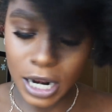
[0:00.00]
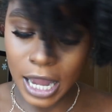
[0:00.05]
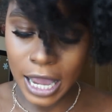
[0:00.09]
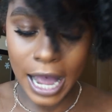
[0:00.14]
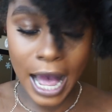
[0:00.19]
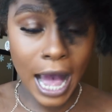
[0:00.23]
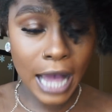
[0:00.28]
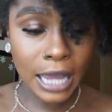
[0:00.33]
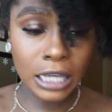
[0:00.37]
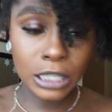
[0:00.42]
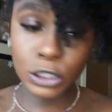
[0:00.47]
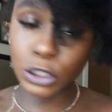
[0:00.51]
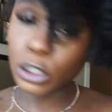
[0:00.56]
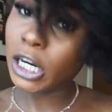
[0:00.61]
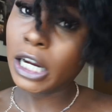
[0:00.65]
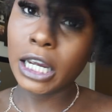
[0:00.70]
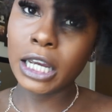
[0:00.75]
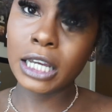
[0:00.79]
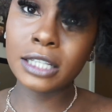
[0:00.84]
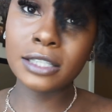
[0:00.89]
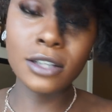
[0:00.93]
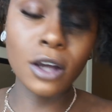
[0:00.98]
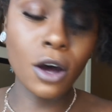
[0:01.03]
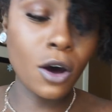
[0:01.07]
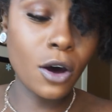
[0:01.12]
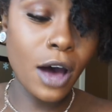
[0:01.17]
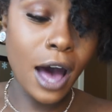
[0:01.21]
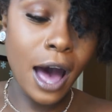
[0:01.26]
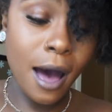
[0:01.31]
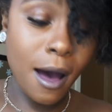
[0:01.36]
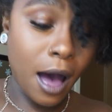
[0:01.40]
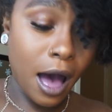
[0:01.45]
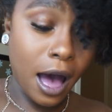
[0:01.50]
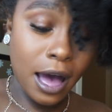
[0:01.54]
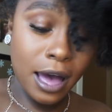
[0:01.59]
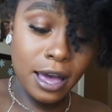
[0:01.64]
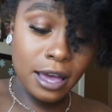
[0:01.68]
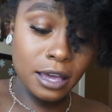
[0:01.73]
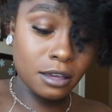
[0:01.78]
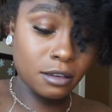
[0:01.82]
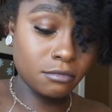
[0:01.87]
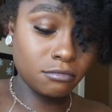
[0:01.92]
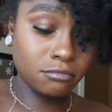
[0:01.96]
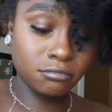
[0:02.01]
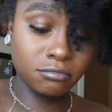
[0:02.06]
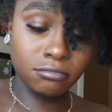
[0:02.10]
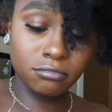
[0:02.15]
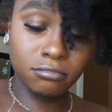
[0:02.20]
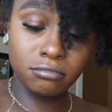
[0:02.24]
Like, I can drink, so I ain't.